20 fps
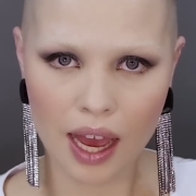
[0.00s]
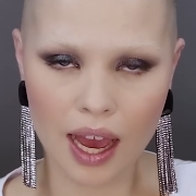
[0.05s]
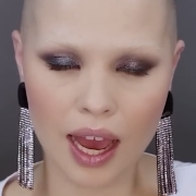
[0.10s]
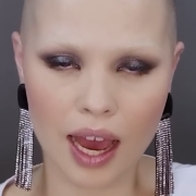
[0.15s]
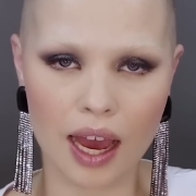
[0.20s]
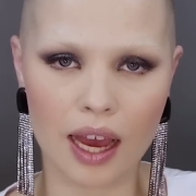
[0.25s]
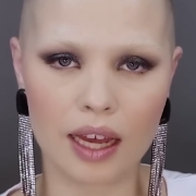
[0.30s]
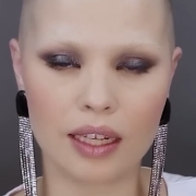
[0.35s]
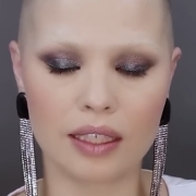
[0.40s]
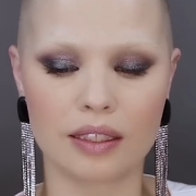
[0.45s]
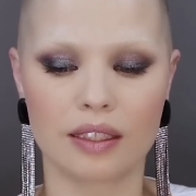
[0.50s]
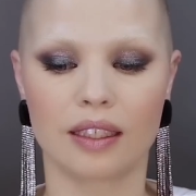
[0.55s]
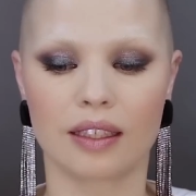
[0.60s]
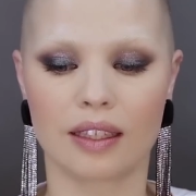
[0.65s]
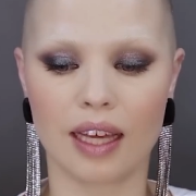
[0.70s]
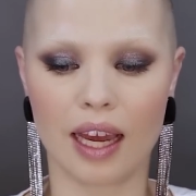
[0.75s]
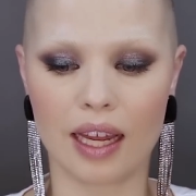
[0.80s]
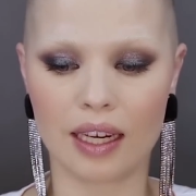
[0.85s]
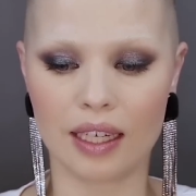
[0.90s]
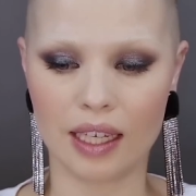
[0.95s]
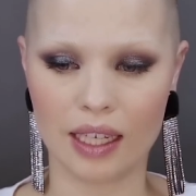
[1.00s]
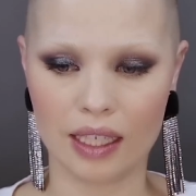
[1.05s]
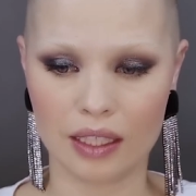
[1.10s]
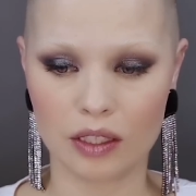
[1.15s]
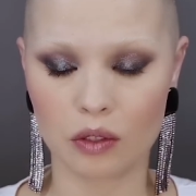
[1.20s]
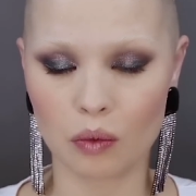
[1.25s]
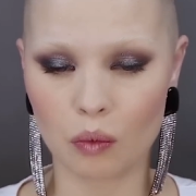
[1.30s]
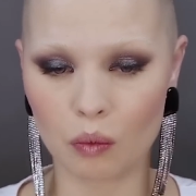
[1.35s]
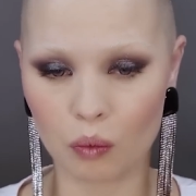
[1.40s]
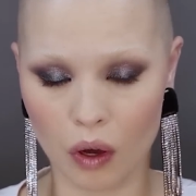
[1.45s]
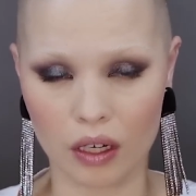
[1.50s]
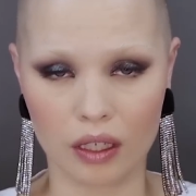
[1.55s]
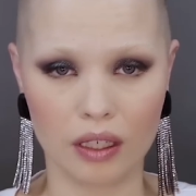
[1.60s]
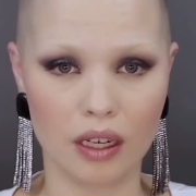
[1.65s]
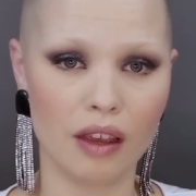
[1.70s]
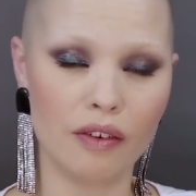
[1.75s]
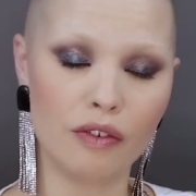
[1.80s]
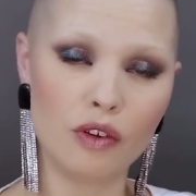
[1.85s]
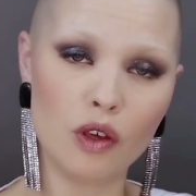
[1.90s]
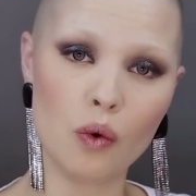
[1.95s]
And that is, one,
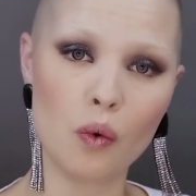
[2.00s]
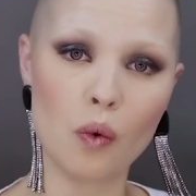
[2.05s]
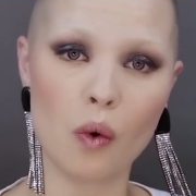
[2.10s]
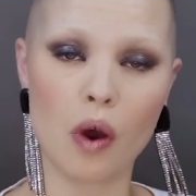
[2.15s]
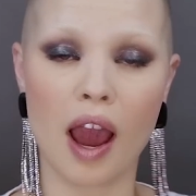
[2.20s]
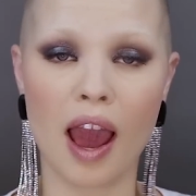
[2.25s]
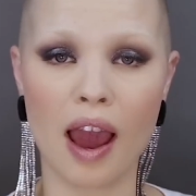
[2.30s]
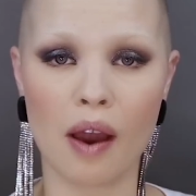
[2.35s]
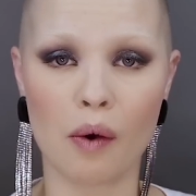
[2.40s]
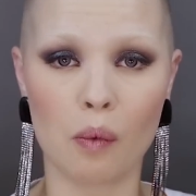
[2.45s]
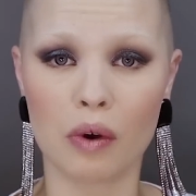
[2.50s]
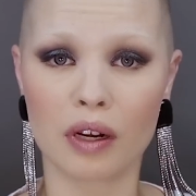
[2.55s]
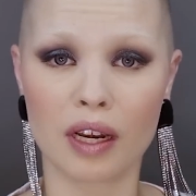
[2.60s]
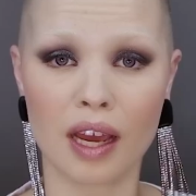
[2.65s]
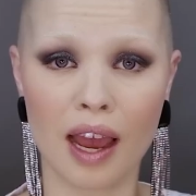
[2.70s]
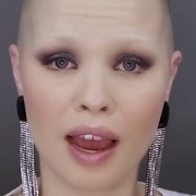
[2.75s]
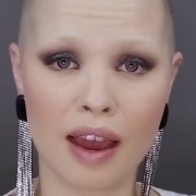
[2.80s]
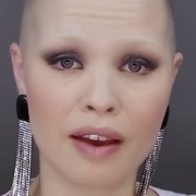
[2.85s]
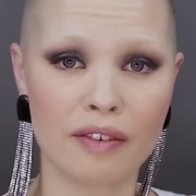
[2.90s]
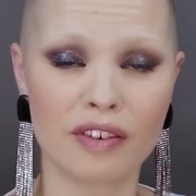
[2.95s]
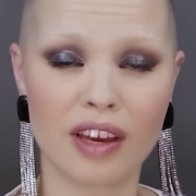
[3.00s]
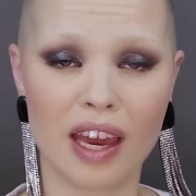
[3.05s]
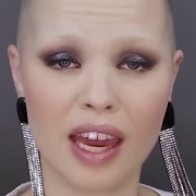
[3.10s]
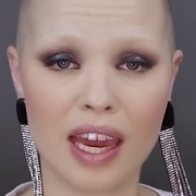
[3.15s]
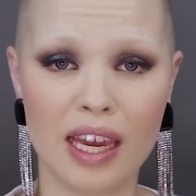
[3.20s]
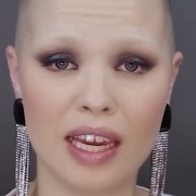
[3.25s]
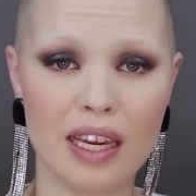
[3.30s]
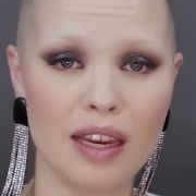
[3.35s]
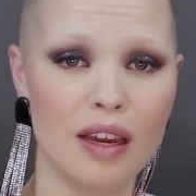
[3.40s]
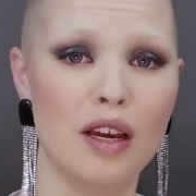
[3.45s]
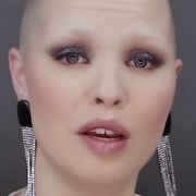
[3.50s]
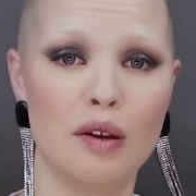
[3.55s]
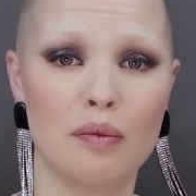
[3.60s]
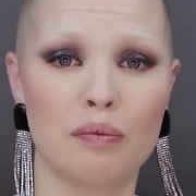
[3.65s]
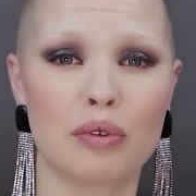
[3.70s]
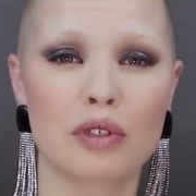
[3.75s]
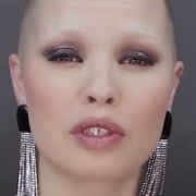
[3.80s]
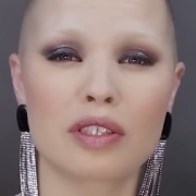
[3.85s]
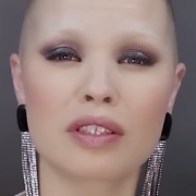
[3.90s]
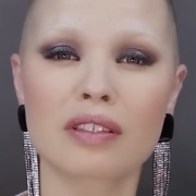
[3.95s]
if you want to have a
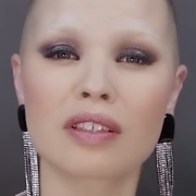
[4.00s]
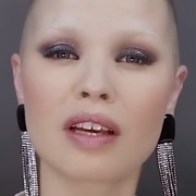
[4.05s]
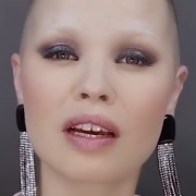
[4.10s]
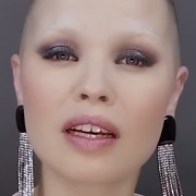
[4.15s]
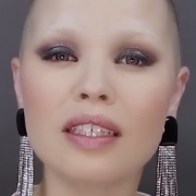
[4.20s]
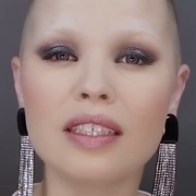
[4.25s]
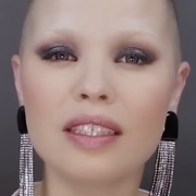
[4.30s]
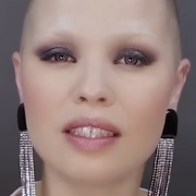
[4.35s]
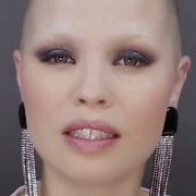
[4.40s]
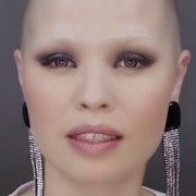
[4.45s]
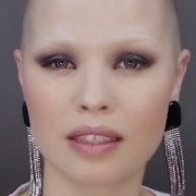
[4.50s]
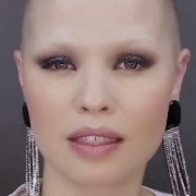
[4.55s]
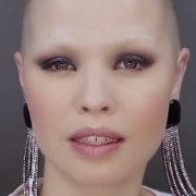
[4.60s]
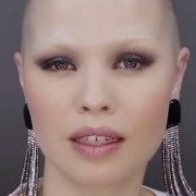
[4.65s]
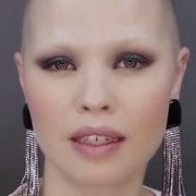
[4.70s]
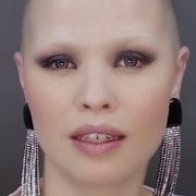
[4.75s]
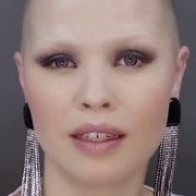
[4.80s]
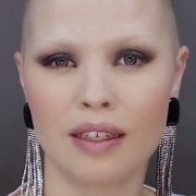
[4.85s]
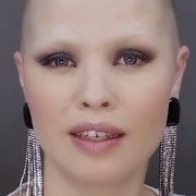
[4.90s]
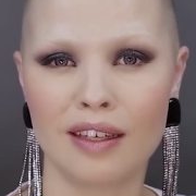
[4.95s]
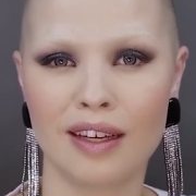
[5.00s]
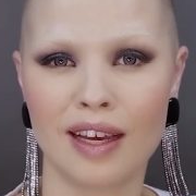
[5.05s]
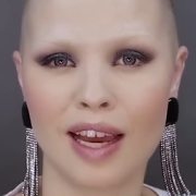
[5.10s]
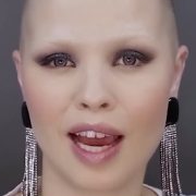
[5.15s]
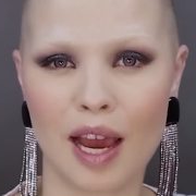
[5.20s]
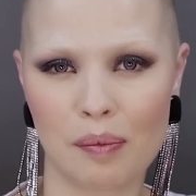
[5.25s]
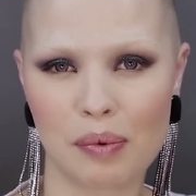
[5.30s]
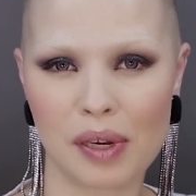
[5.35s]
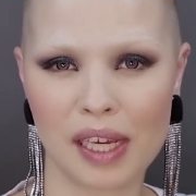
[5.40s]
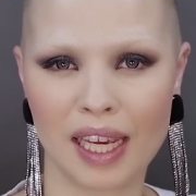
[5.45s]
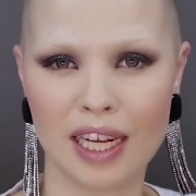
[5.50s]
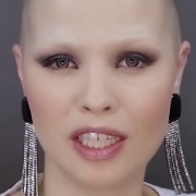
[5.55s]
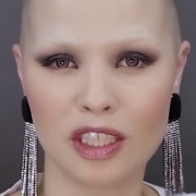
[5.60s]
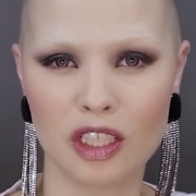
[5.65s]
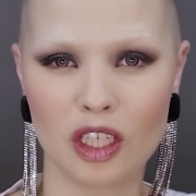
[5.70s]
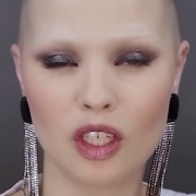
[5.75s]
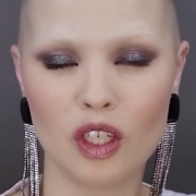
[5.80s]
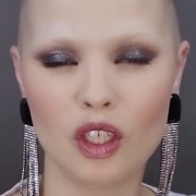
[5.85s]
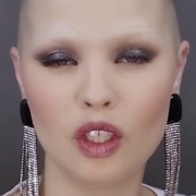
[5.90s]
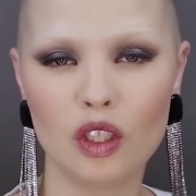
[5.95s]
precise
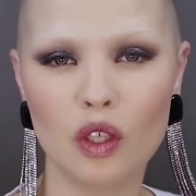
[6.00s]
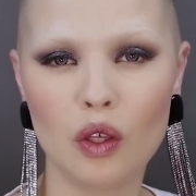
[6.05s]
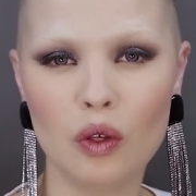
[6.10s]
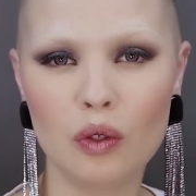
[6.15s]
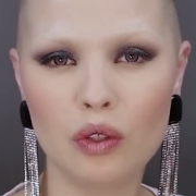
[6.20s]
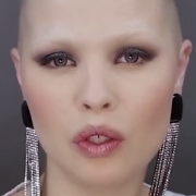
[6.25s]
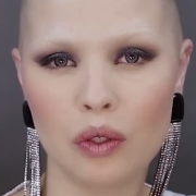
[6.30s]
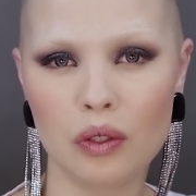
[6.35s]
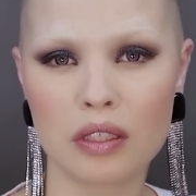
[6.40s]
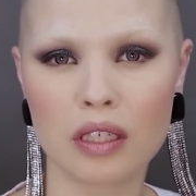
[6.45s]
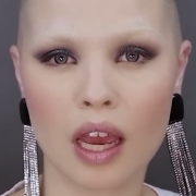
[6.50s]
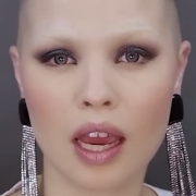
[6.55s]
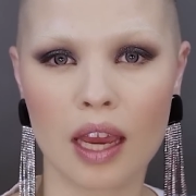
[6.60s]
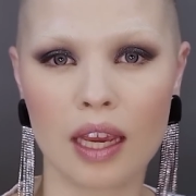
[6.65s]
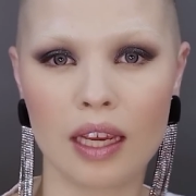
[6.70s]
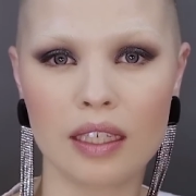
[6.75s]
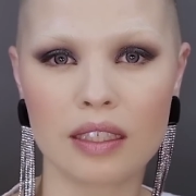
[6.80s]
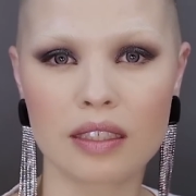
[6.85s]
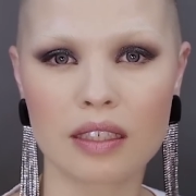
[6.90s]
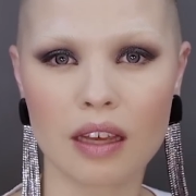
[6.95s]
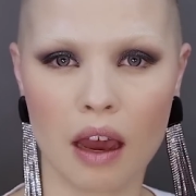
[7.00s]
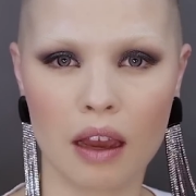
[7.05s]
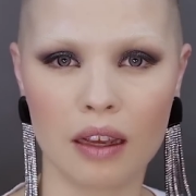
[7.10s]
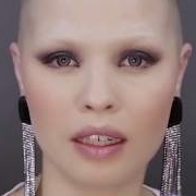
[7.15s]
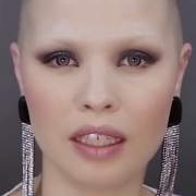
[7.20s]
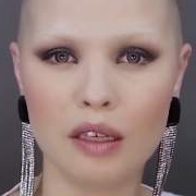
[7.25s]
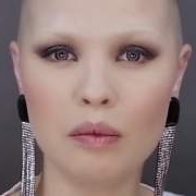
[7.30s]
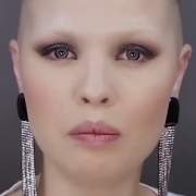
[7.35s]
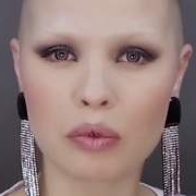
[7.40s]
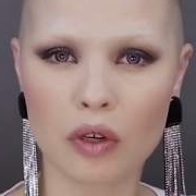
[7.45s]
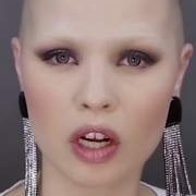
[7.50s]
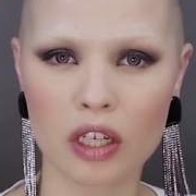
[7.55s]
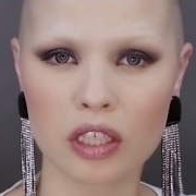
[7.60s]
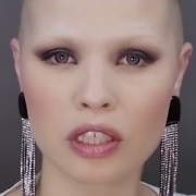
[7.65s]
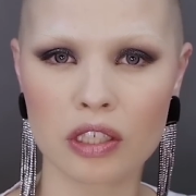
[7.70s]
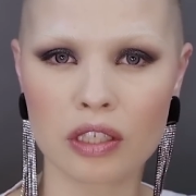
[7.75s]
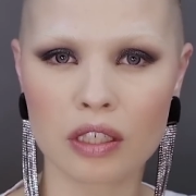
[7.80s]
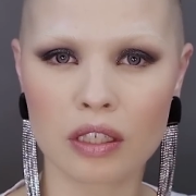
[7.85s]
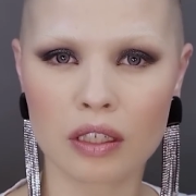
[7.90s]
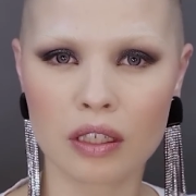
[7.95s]
application, you use a tiny
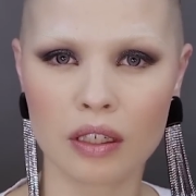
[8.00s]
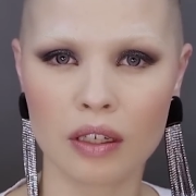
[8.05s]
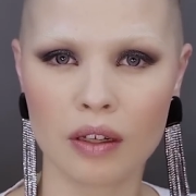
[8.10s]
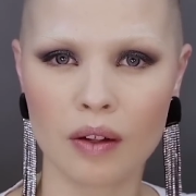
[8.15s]
brush